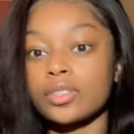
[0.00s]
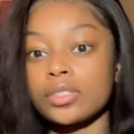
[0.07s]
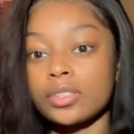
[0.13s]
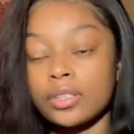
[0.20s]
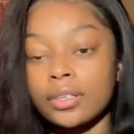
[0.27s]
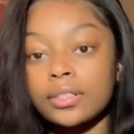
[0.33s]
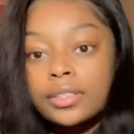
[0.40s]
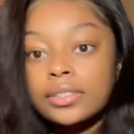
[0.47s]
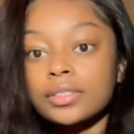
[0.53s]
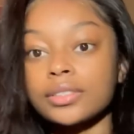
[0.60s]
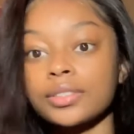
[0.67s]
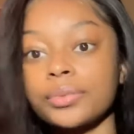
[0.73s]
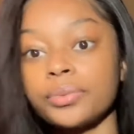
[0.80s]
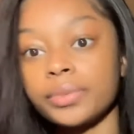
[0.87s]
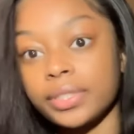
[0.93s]
So this is
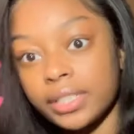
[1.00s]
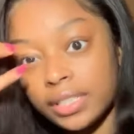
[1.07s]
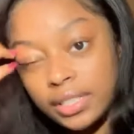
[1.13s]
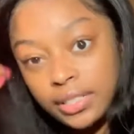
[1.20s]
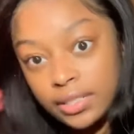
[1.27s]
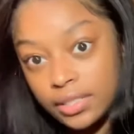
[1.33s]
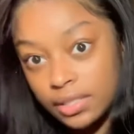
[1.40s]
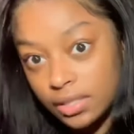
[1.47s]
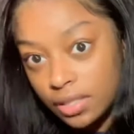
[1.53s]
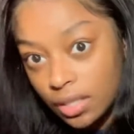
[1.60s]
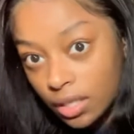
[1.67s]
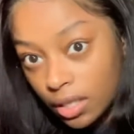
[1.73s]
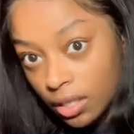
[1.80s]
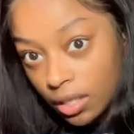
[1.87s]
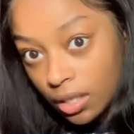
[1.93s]
the wig in its
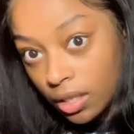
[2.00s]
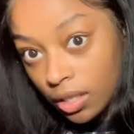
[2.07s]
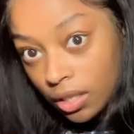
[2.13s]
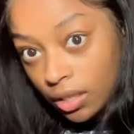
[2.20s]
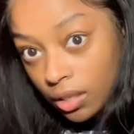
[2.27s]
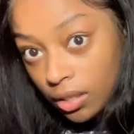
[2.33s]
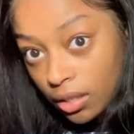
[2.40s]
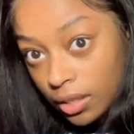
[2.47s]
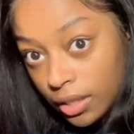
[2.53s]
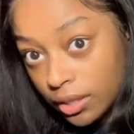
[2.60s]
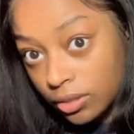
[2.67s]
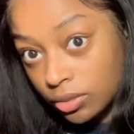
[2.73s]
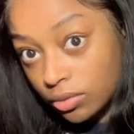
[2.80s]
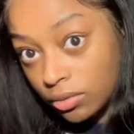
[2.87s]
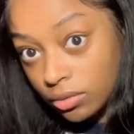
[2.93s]

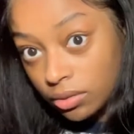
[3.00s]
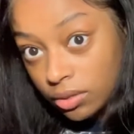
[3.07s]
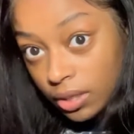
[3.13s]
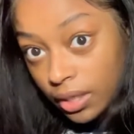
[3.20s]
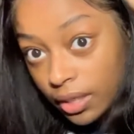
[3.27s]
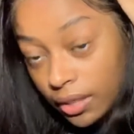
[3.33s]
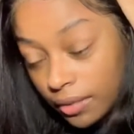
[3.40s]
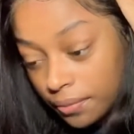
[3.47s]
natural state.